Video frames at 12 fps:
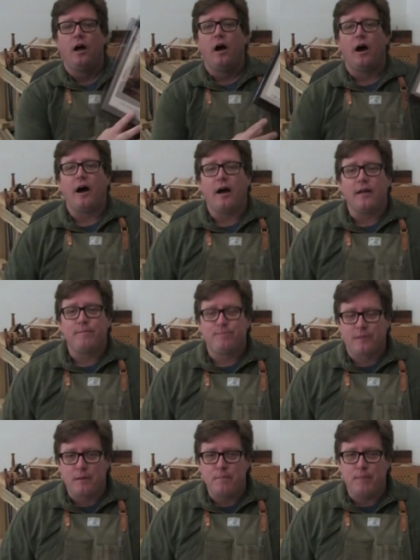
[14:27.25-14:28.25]
Uh,
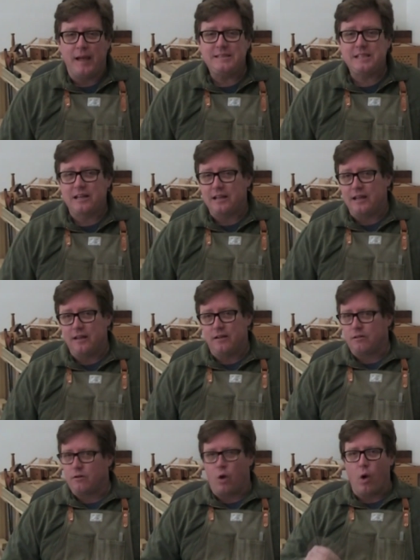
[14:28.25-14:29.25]

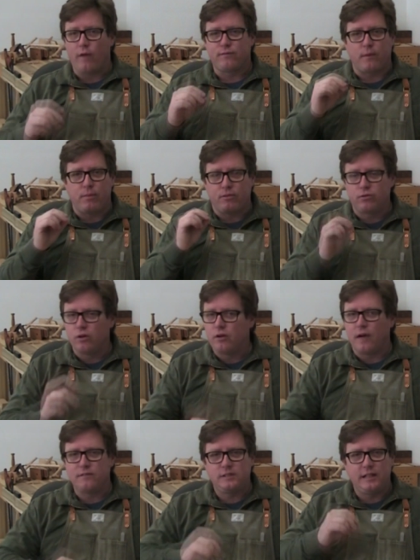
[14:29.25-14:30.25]
basically going from through
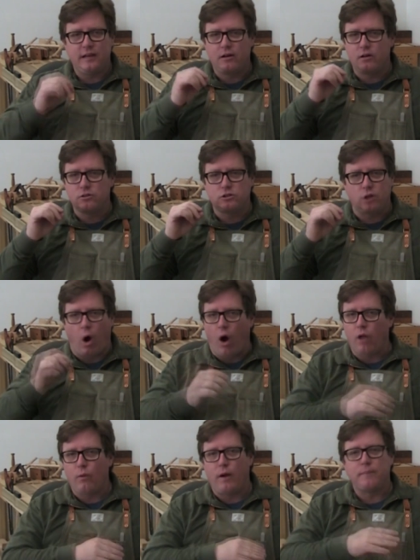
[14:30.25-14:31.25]
dovetails
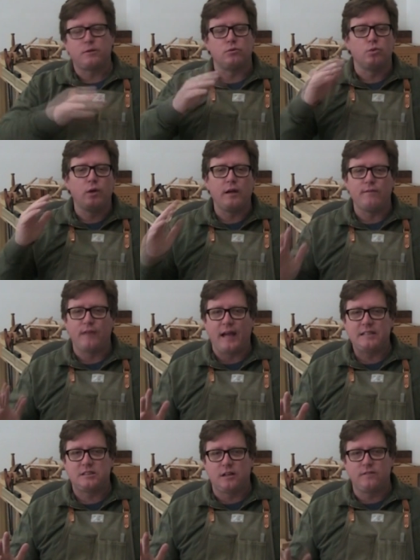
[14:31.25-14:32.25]
all the way up to really
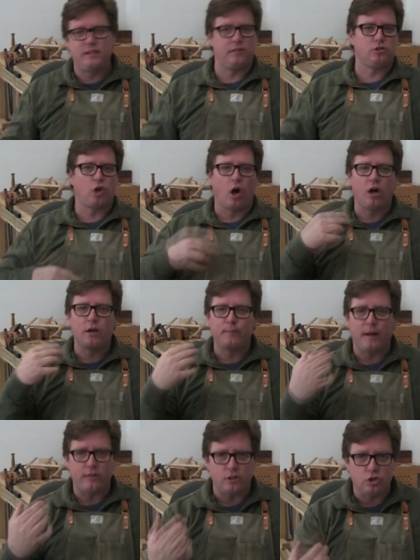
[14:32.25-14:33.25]
advanced dovetails, talking
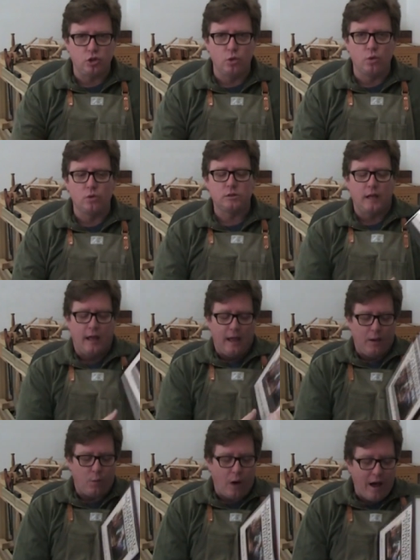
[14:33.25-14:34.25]
about the tools.
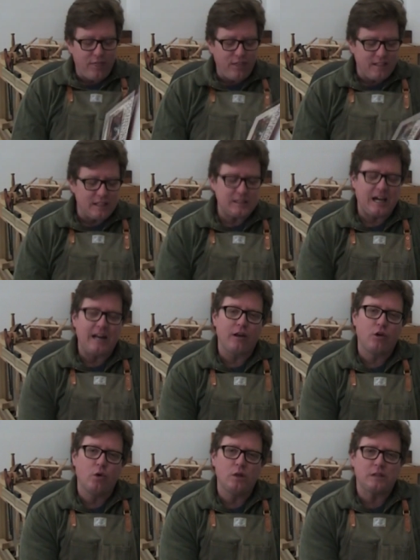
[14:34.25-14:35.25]
Why I think that's kind of
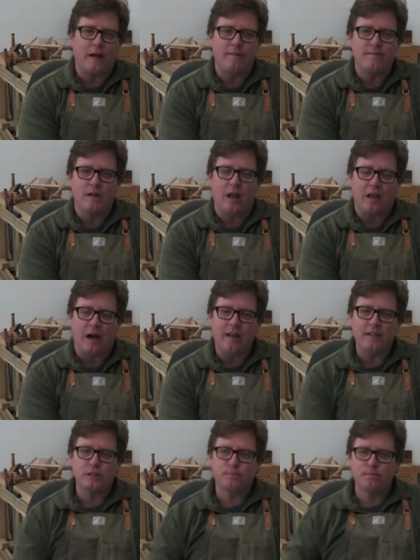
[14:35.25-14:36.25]
cool is I, a lot
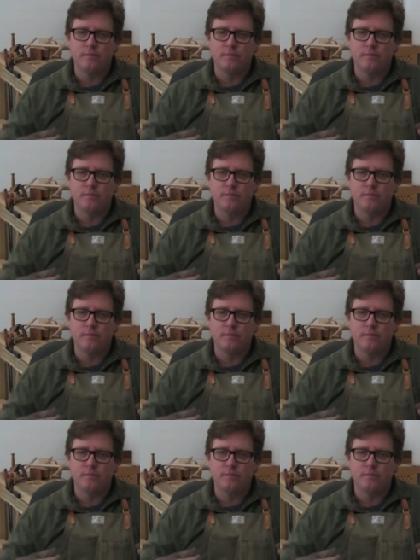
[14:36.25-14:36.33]
of these